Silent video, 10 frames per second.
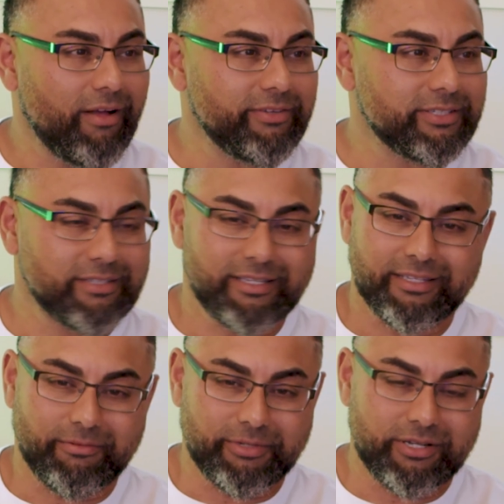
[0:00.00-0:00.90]
obviously,
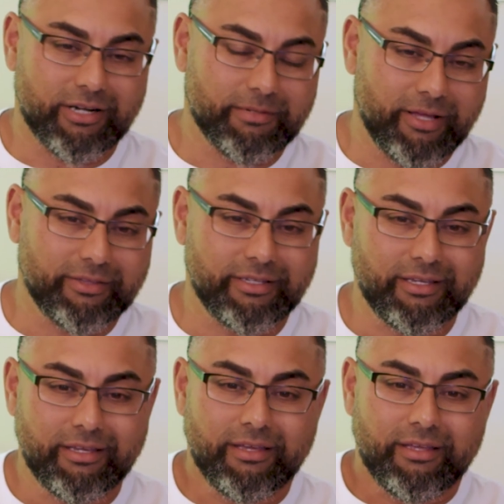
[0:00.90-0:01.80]
and then we talk about
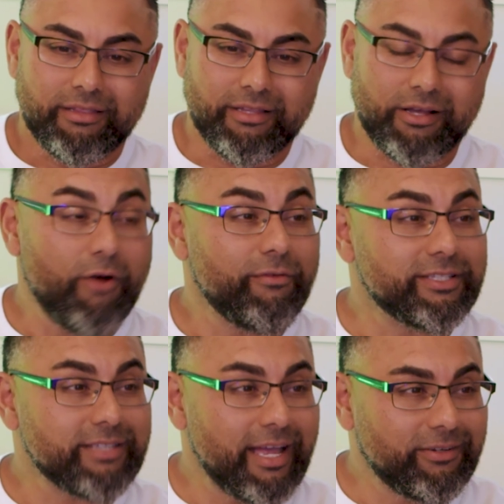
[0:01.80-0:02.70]
the
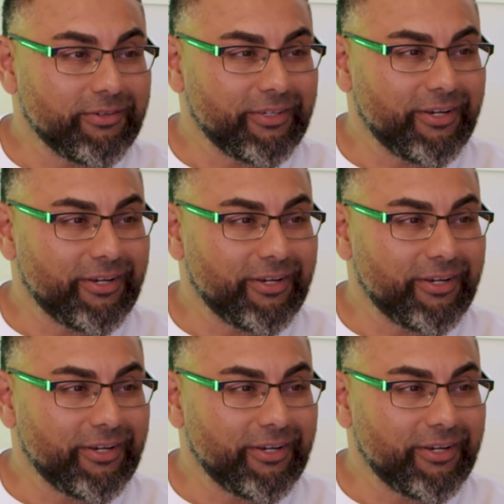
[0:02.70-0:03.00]
COVID cycle,